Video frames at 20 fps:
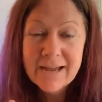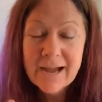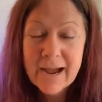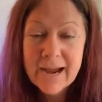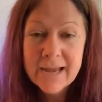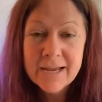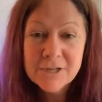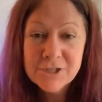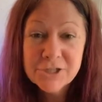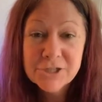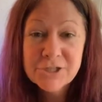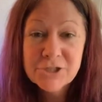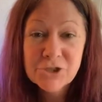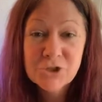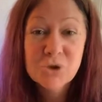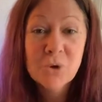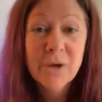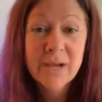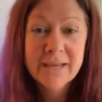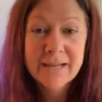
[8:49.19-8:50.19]
I actually
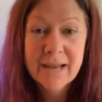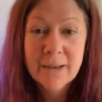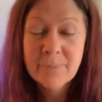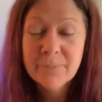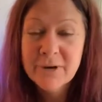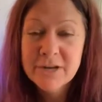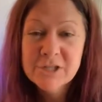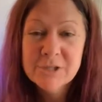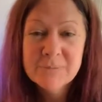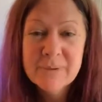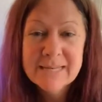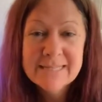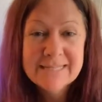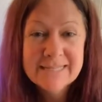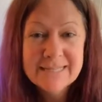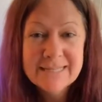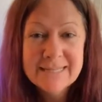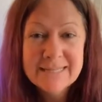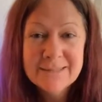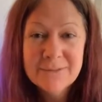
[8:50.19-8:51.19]
enjoy it. I brush my
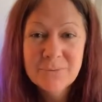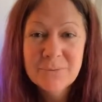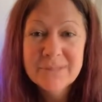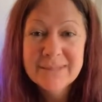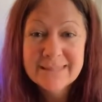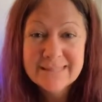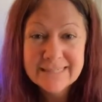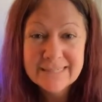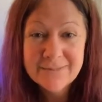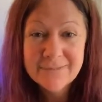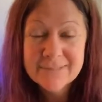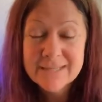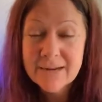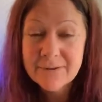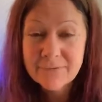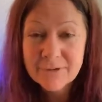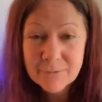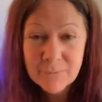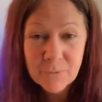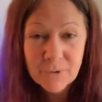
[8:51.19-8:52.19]
teeth with Thieves
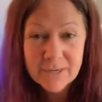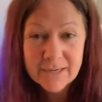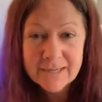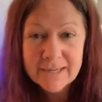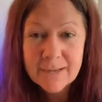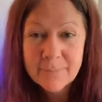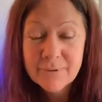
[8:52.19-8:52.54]
every morning.